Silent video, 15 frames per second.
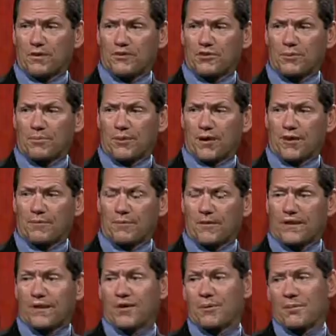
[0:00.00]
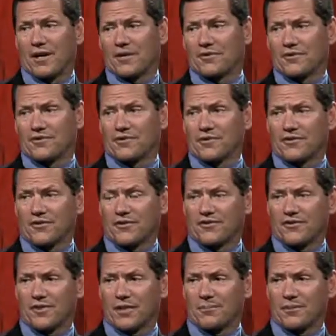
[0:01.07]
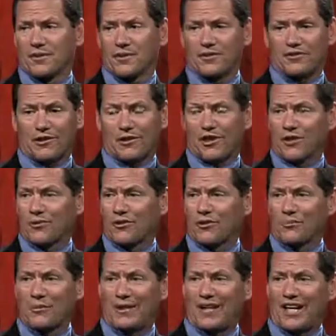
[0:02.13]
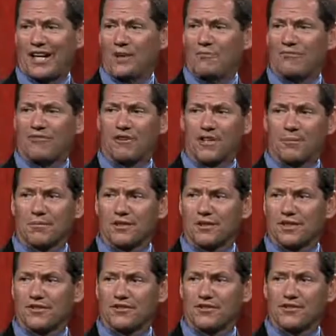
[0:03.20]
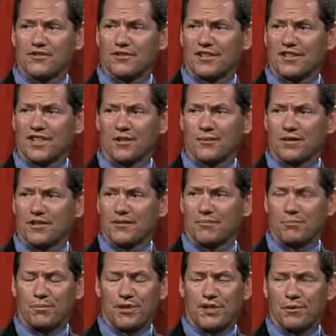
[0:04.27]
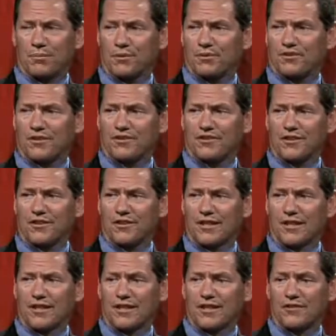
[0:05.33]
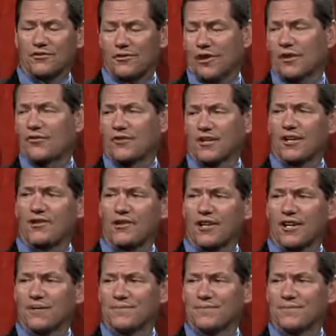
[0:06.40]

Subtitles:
Department and the Massachusetts State Police, along with the McCabe family, and just sticking with it, being persistent, and solving the crime.